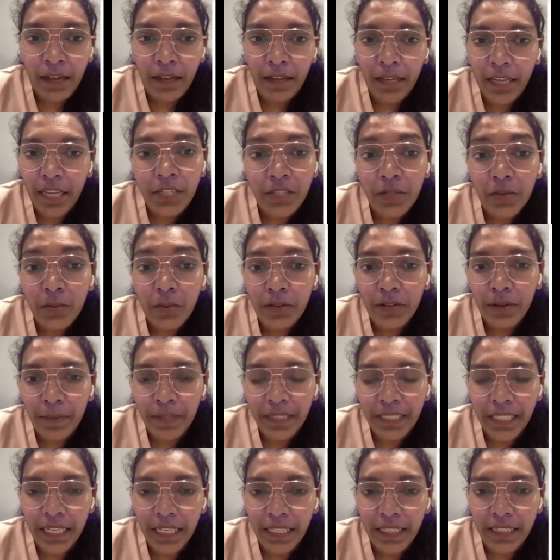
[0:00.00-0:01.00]
Each tool
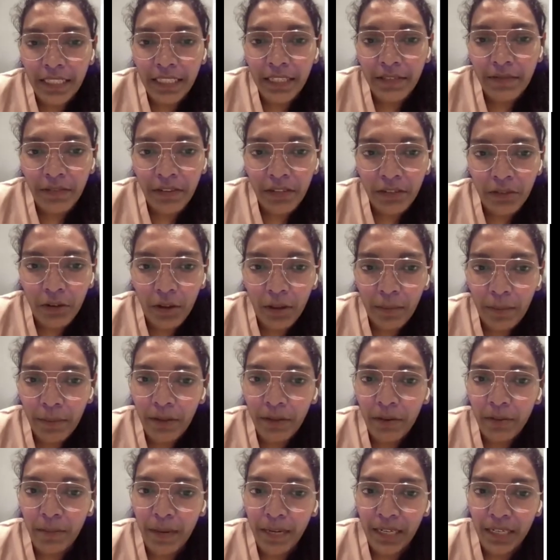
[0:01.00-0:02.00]
represents different
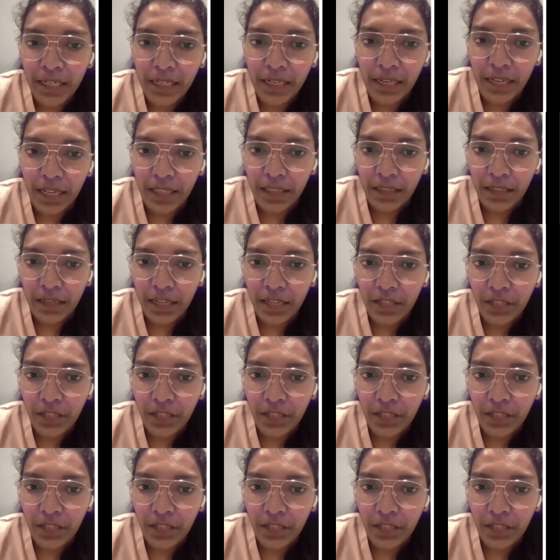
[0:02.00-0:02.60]
topic on mental health,